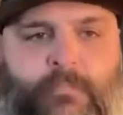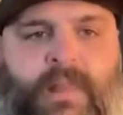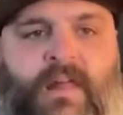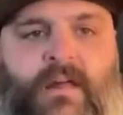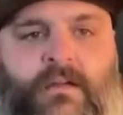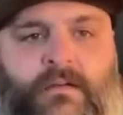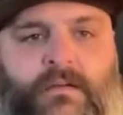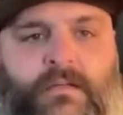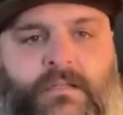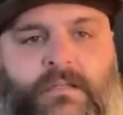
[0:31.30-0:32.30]

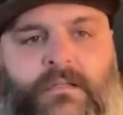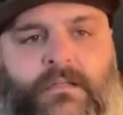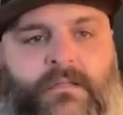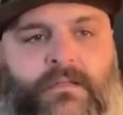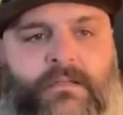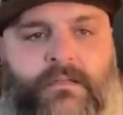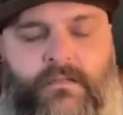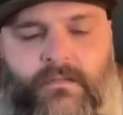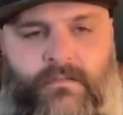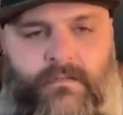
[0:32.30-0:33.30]

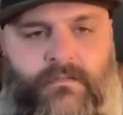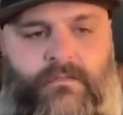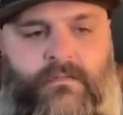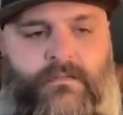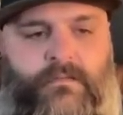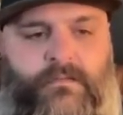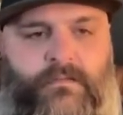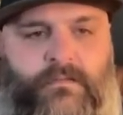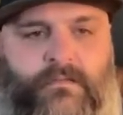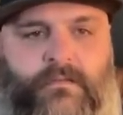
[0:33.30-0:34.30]

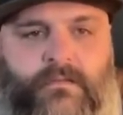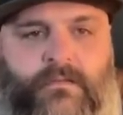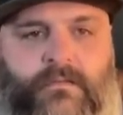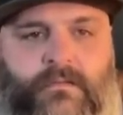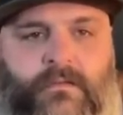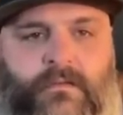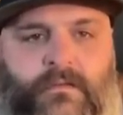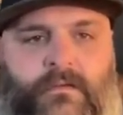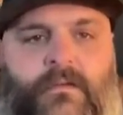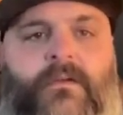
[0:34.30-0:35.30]

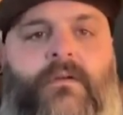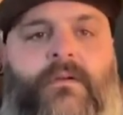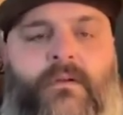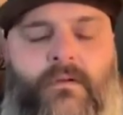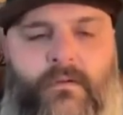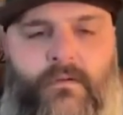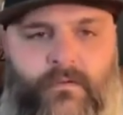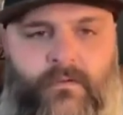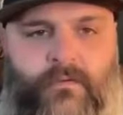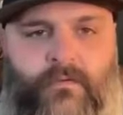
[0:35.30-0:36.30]

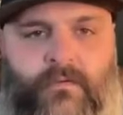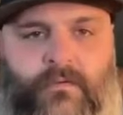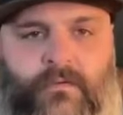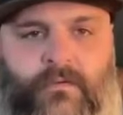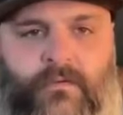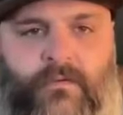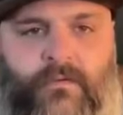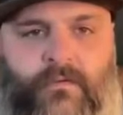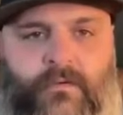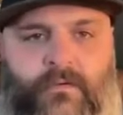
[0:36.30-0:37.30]

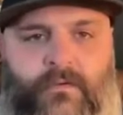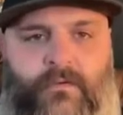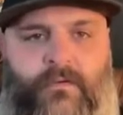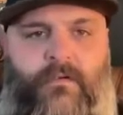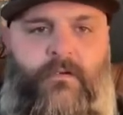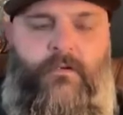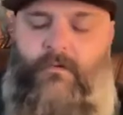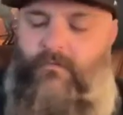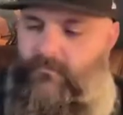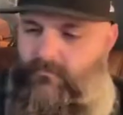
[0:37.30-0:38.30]

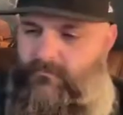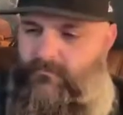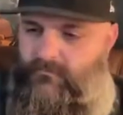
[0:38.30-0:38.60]
The person shown says nothing.